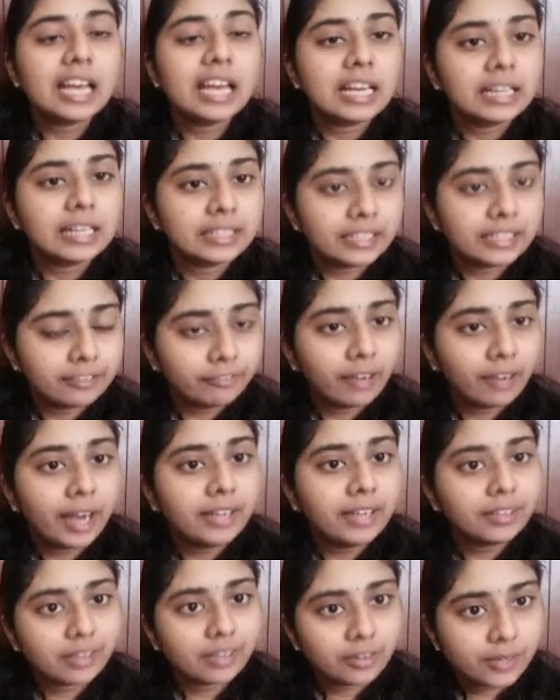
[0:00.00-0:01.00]
defined
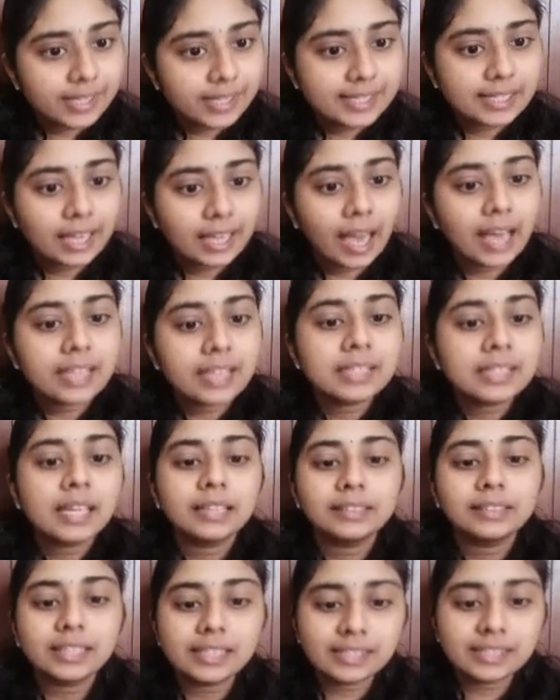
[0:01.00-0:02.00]
risk as the
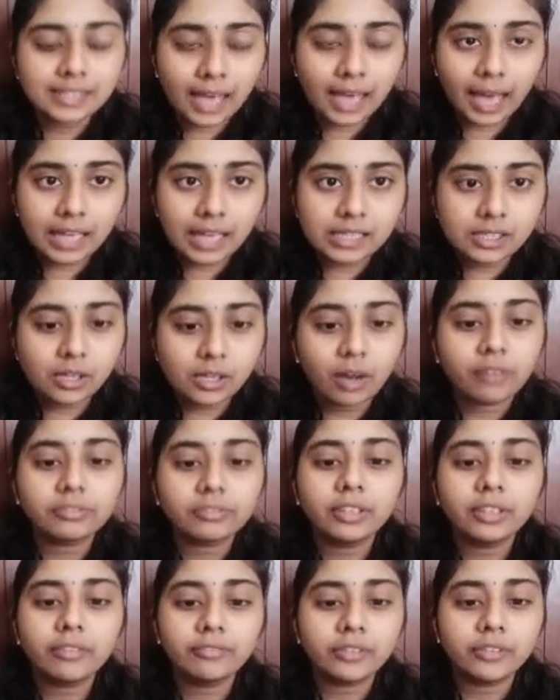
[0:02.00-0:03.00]
chance of the
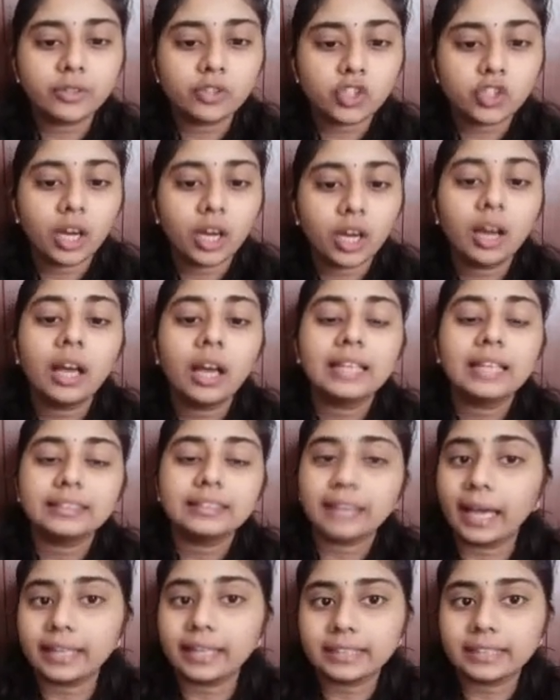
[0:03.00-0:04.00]
future
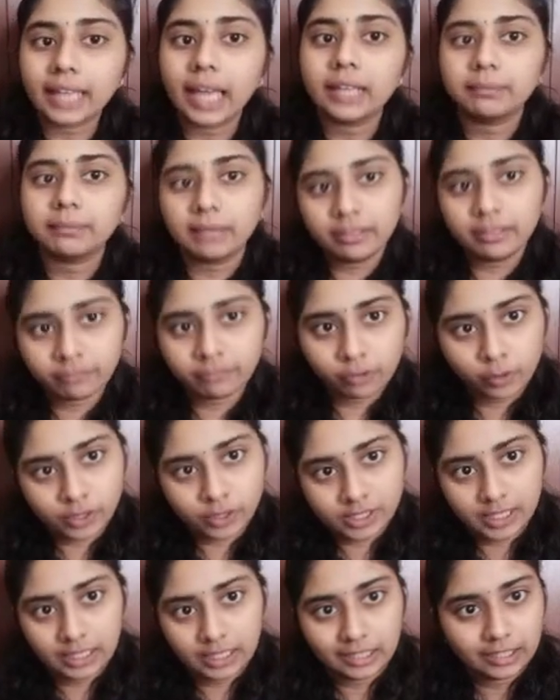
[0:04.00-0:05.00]
that can be
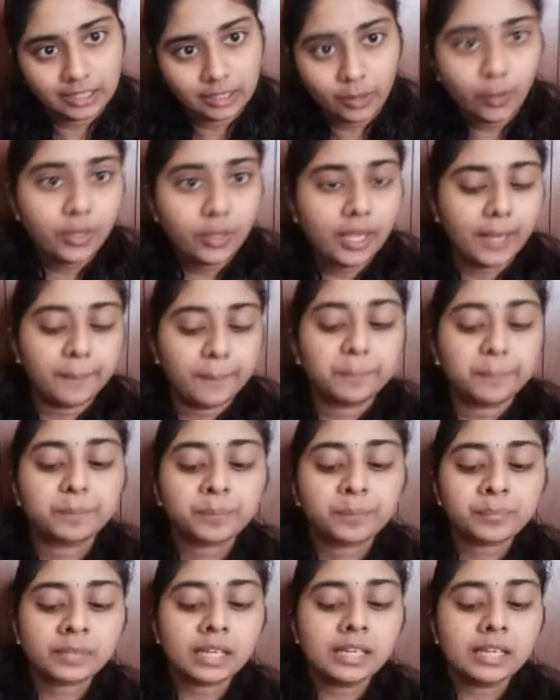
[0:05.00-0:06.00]
foreseen. Okay,
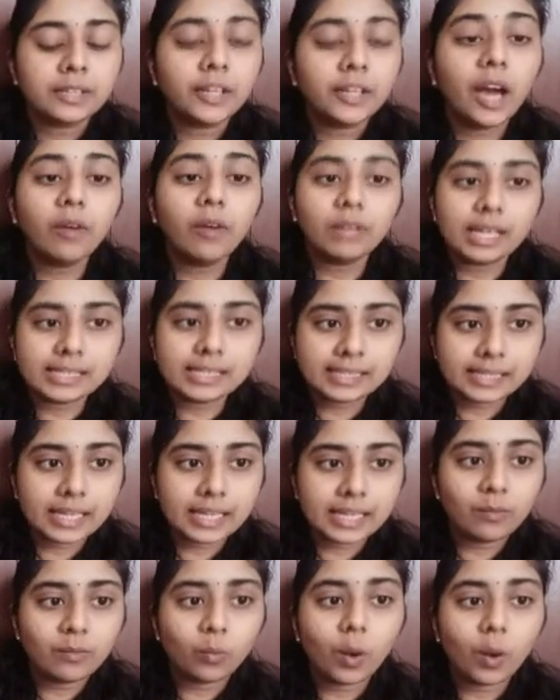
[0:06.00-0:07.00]
now let's see
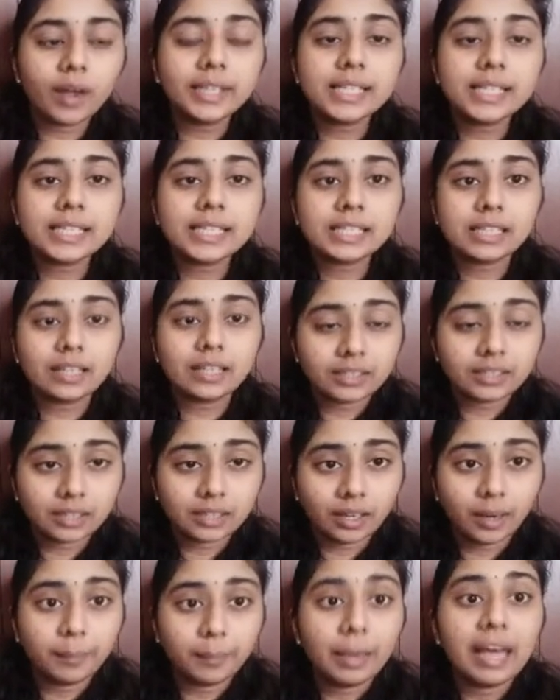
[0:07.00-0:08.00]
what is the term
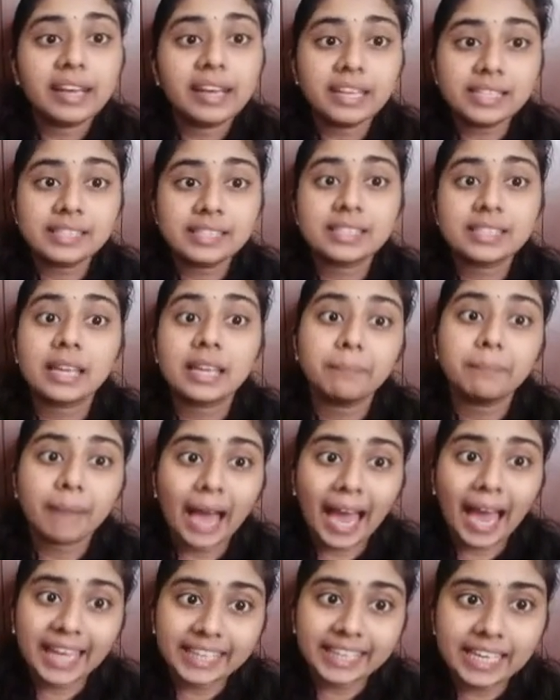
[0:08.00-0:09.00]
risk
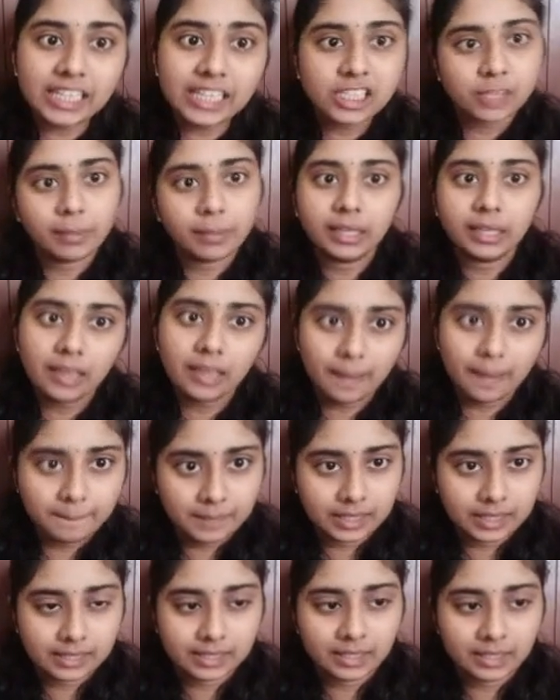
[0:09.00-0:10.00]
management
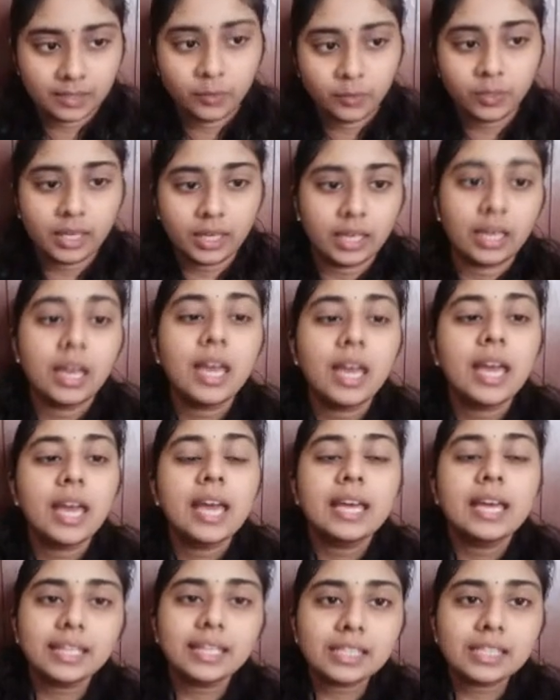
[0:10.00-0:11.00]
means. Okay,
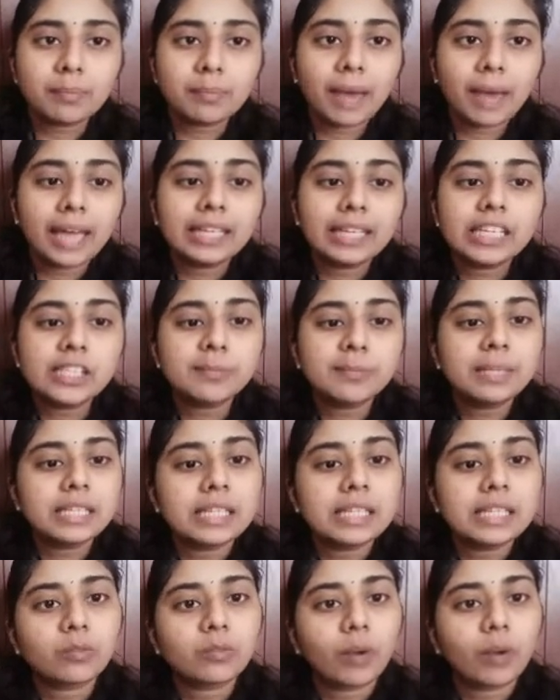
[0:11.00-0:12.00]
risk management is
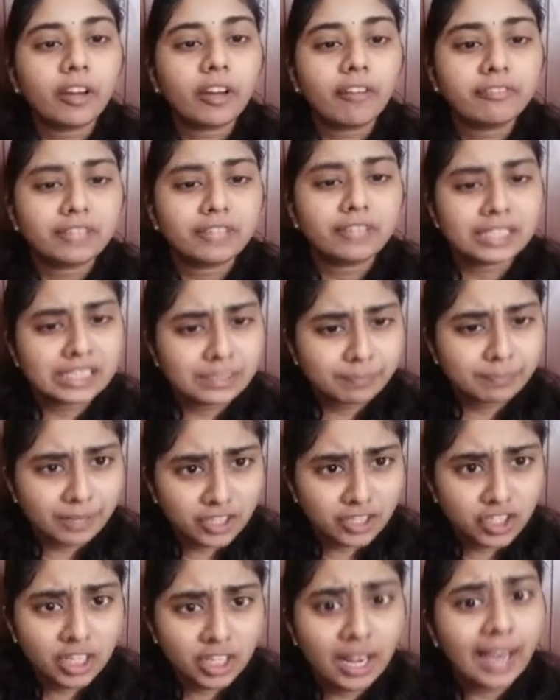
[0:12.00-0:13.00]
one of the
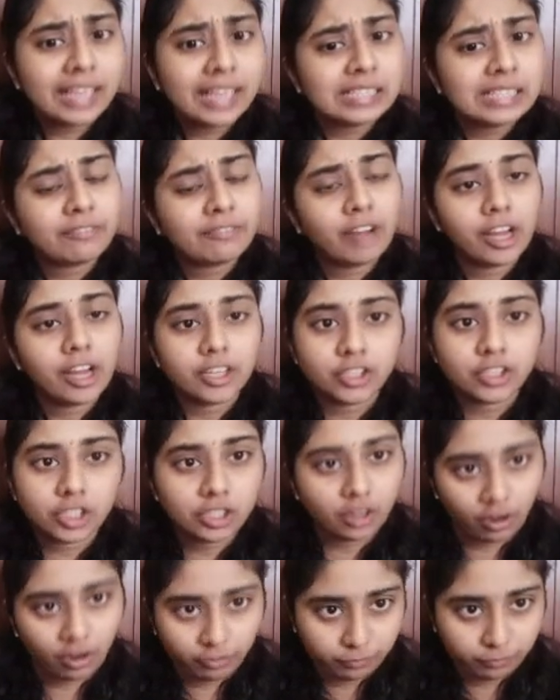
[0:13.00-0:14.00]
specialized function
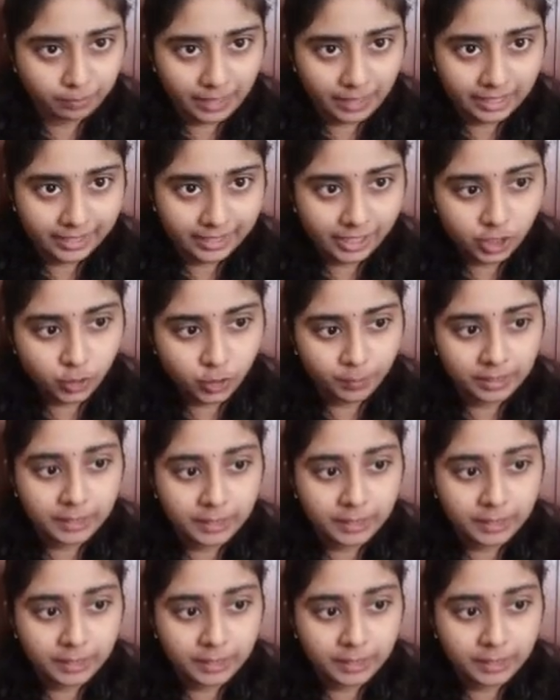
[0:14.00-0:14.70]
of management.